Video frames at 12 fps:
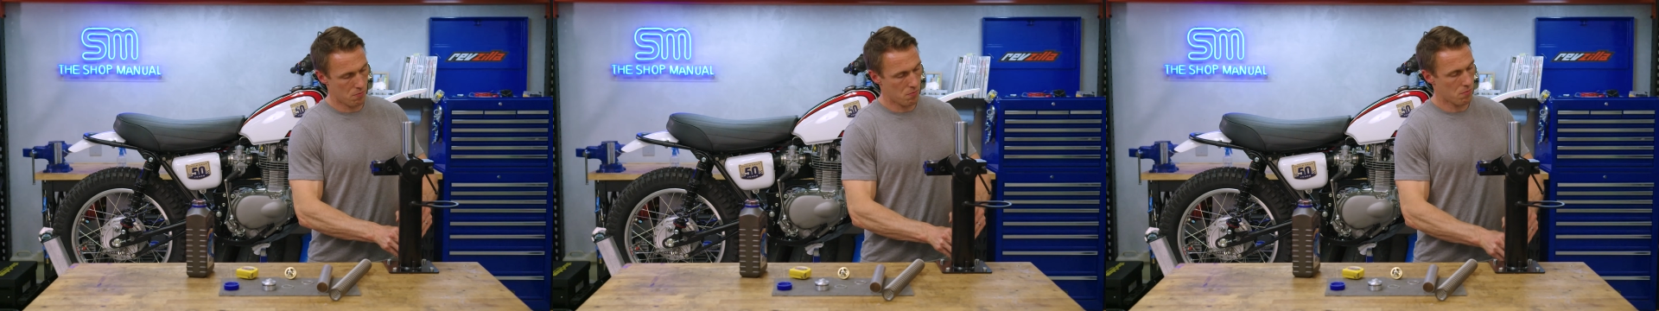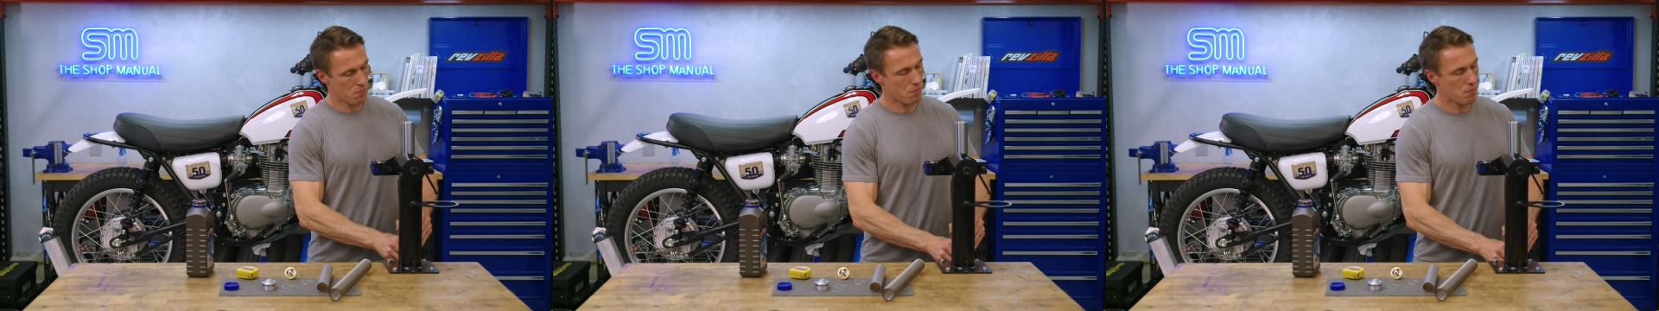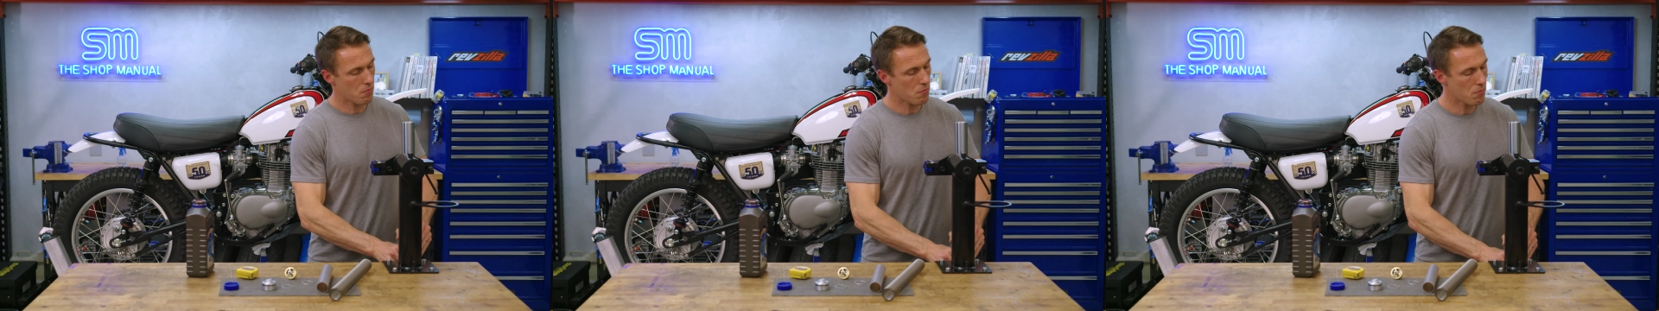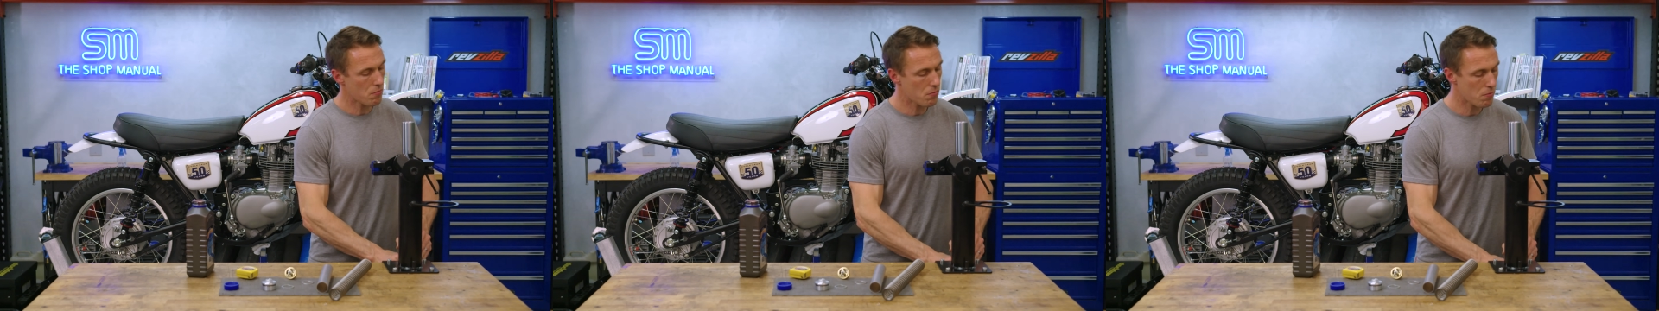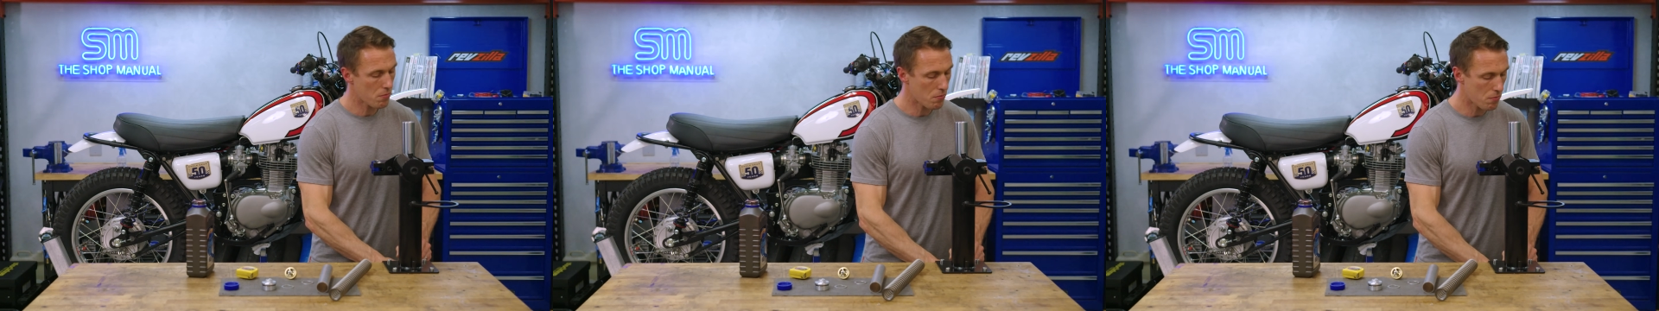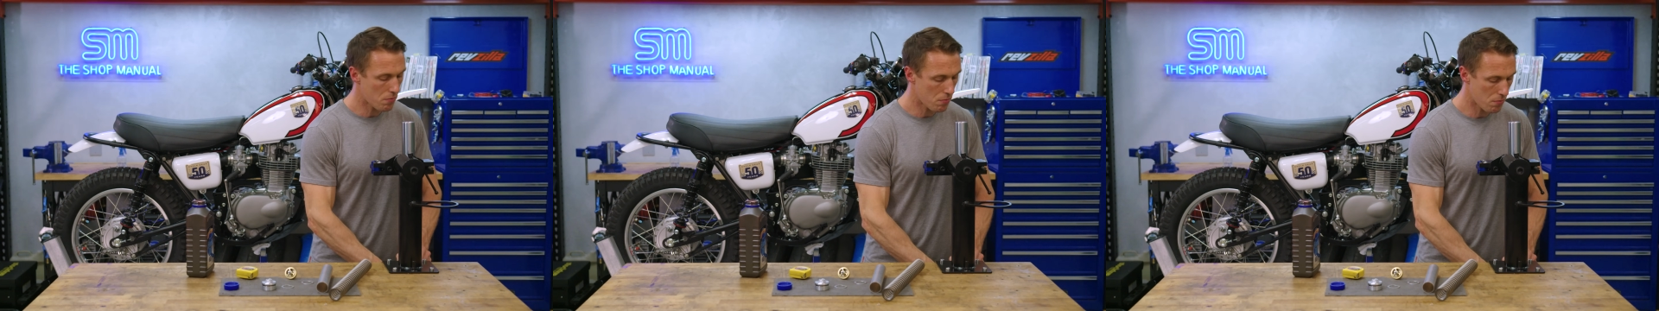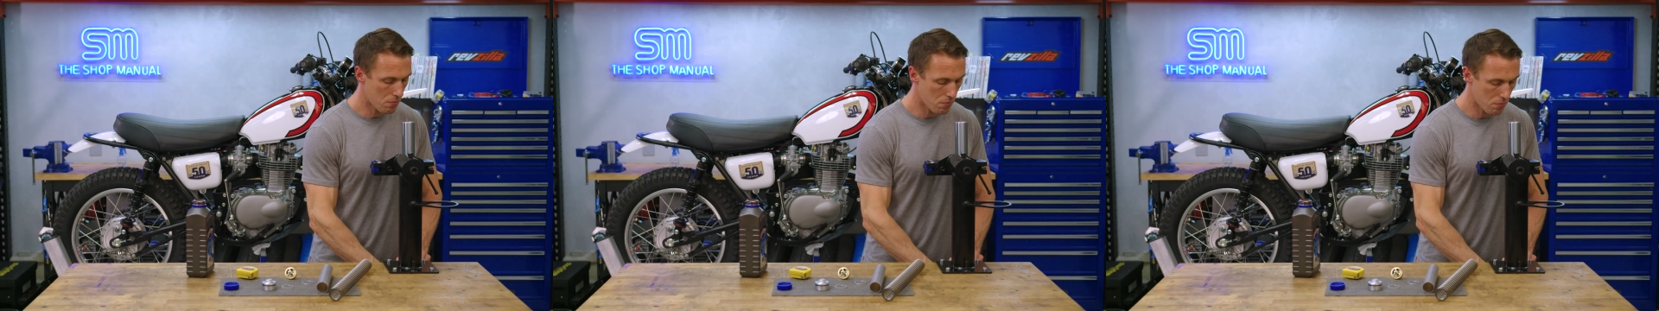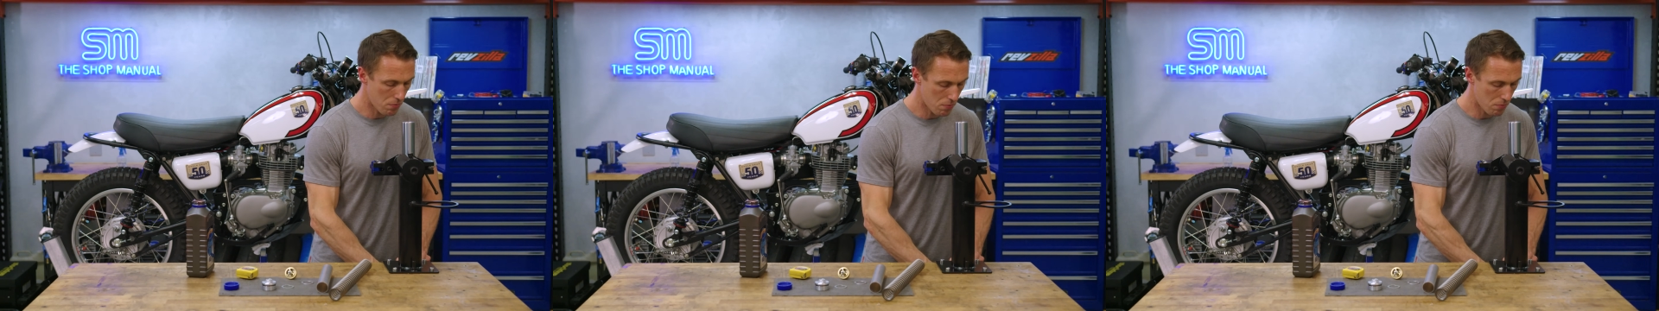
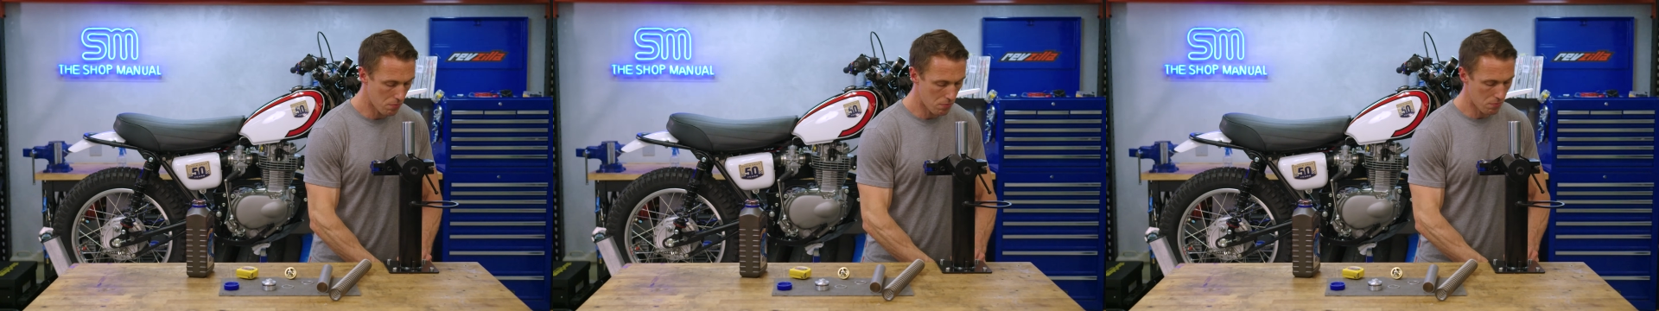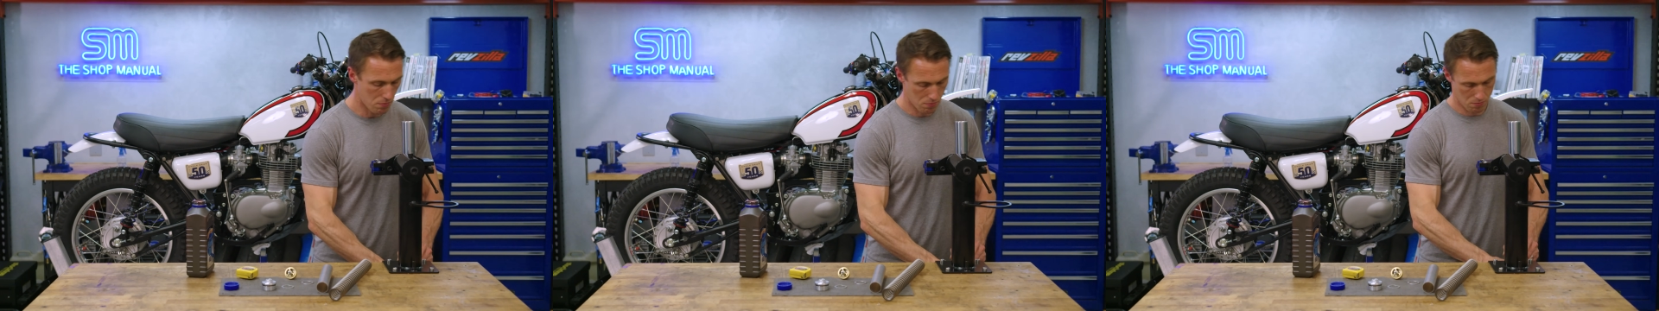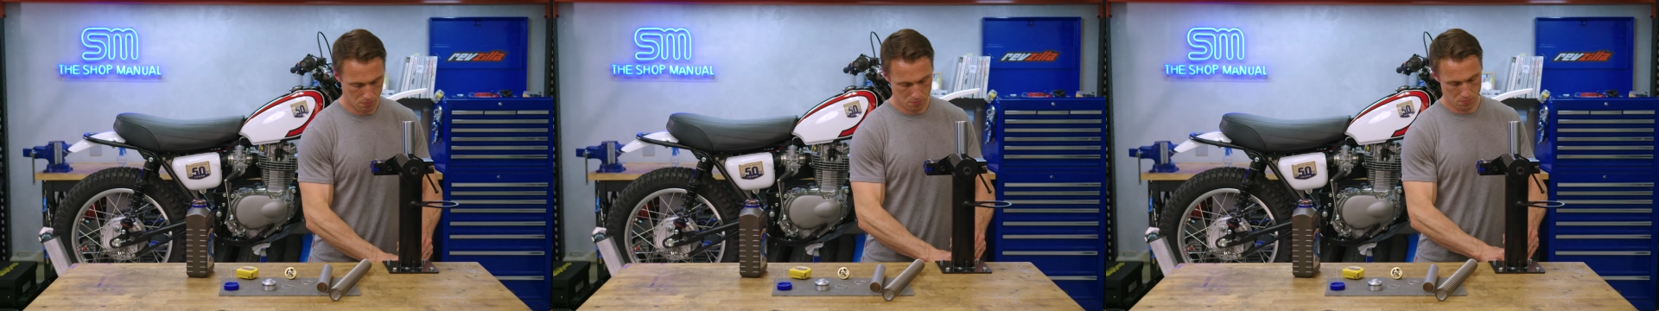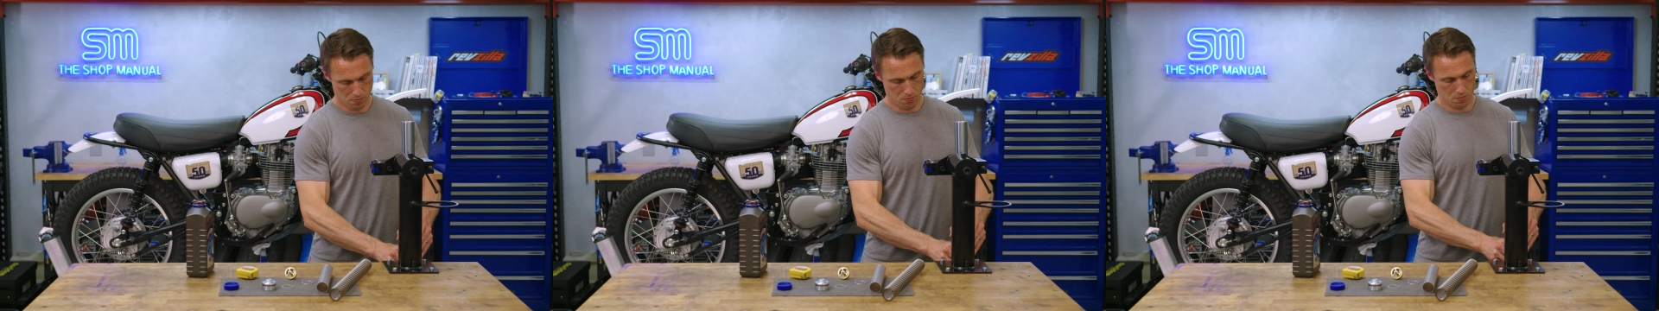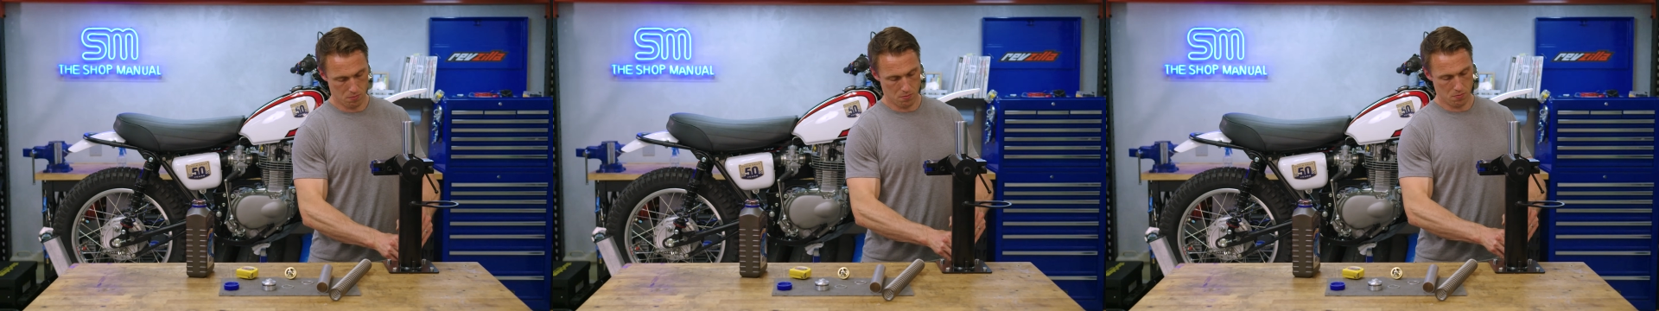[no speech]